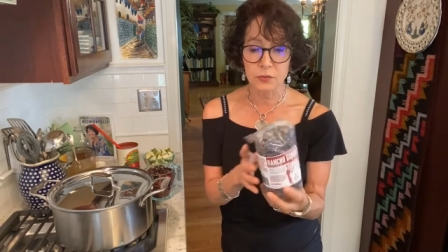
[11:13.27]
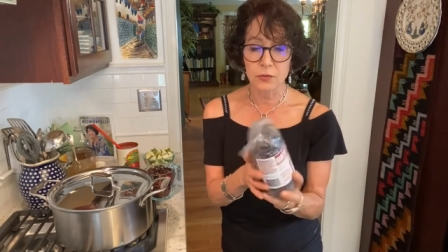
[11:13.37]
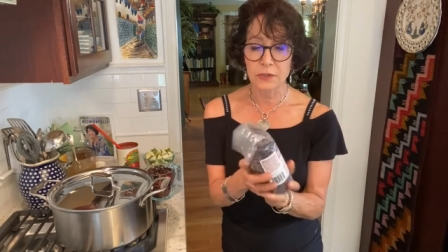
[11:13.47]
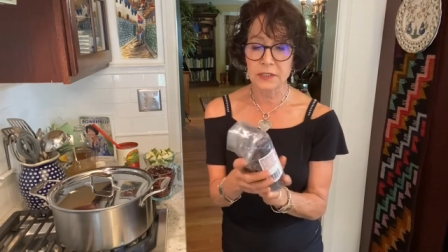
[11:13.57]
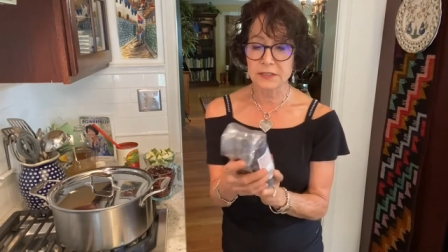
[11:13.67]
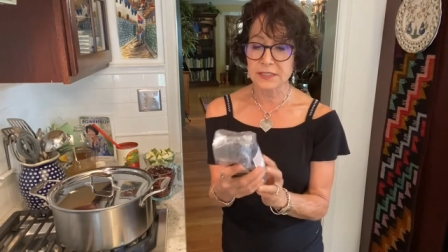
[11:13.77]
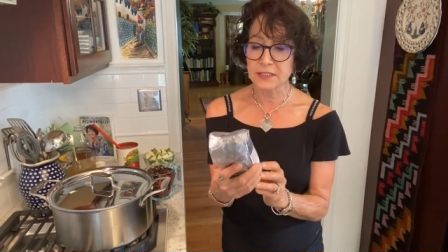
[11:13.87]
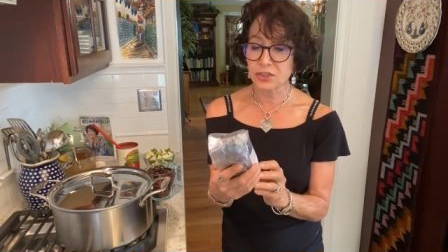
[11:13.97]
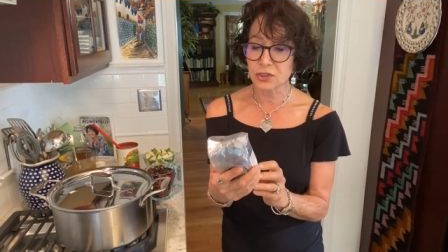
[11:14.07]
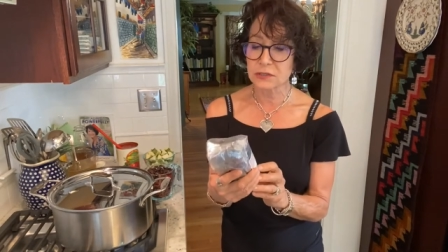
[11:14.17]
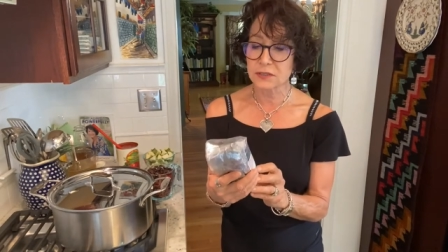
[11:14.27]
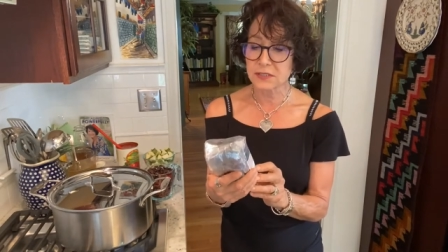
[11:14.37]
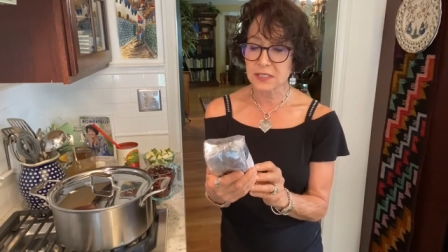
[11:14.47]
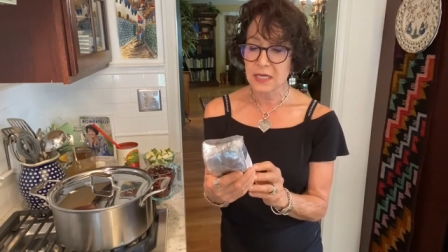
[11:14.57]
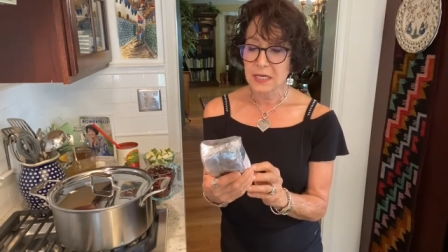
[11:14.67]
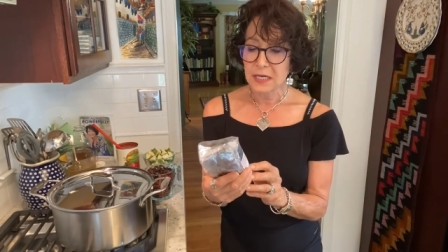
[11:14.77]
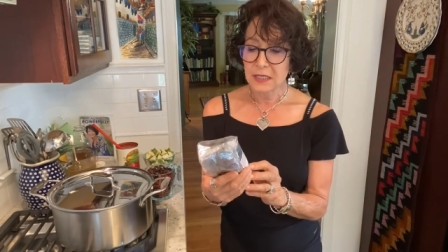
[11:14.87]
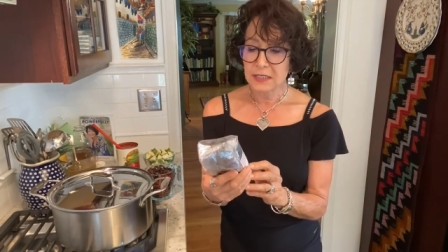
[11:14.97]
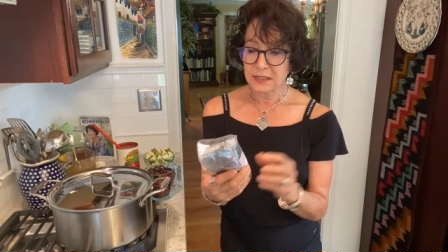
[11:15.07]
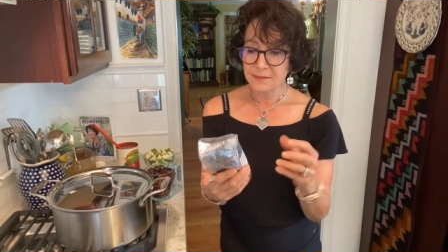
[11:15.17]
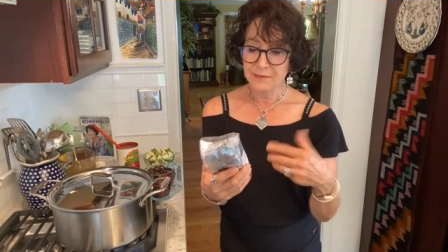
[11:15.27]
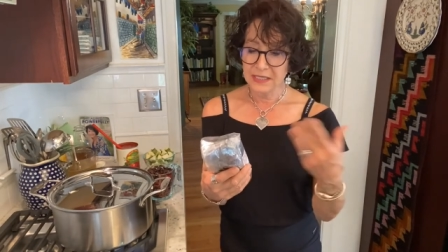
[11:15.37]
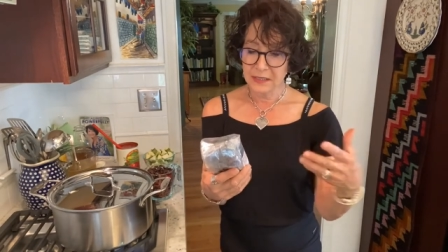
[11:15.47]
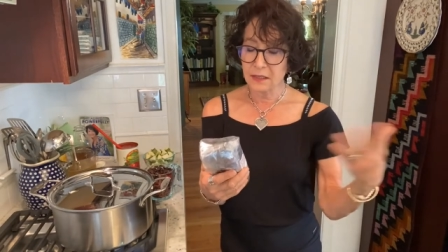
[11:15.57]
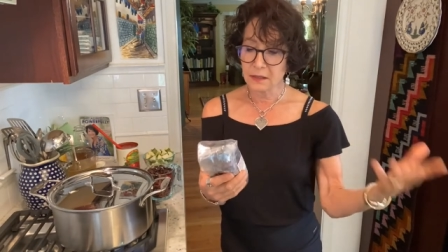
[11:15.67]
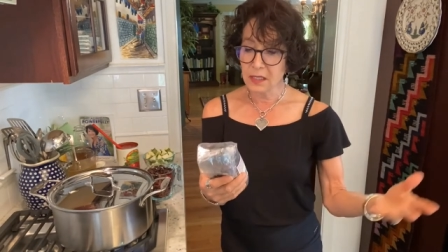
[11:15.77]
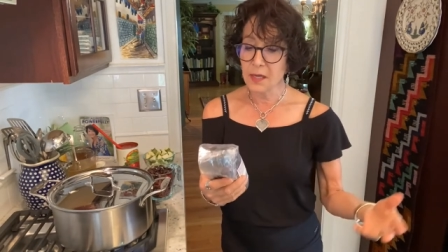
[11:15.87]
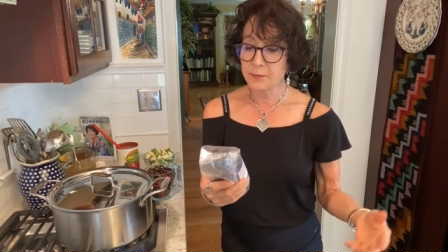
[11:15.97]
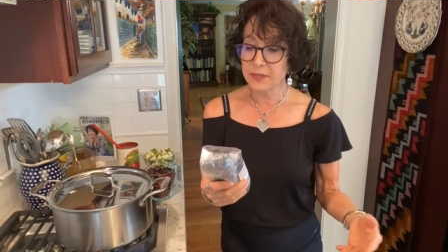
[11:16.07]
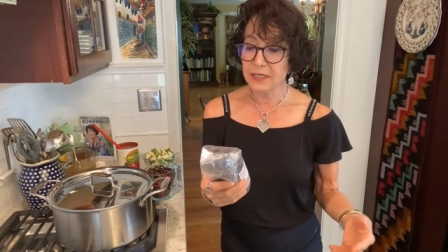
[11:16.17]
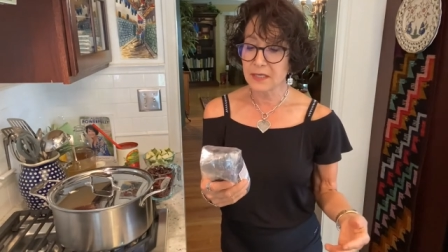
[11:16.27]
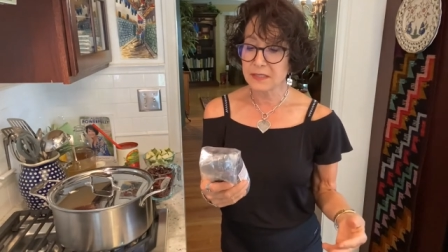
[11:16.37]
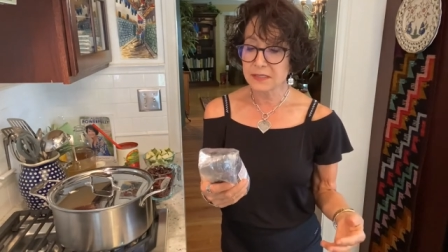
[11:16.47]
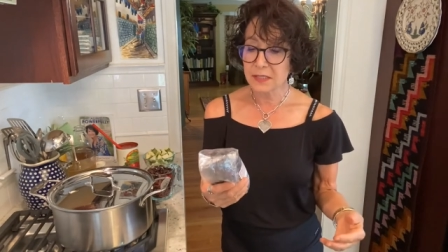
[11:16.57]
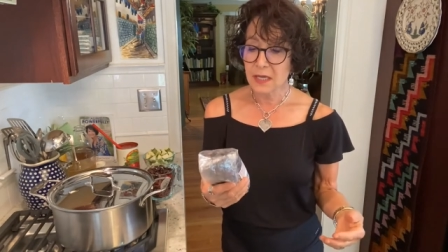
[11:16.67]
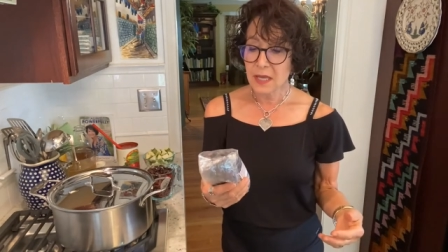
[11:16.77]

organizations, uh, meaning companies.